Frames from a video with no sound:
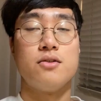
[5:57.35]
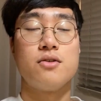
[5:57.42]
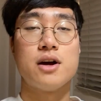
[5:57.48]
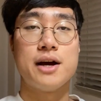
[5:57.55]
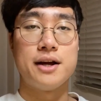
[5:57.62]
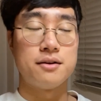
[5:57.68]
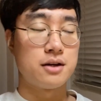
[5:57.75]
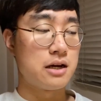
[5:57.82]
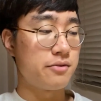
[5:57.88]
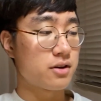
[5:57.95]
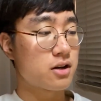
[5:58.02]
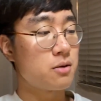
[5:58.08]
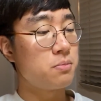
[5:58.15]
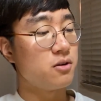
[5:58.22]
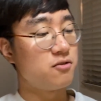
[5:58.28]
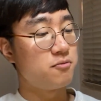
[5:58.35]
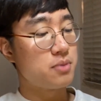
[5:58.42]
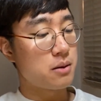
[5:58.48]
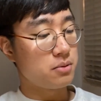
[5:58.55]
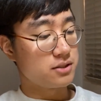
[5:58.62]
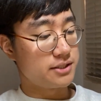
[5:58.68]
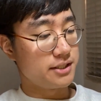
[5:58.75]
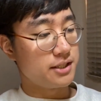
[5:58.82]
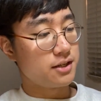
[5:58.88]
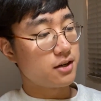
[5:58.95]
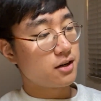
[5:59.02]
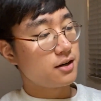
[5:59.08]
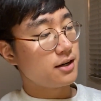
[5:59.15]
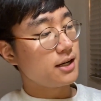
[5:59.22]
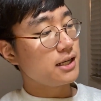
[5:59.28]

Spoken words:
Right, I have a cup of bubble tea here.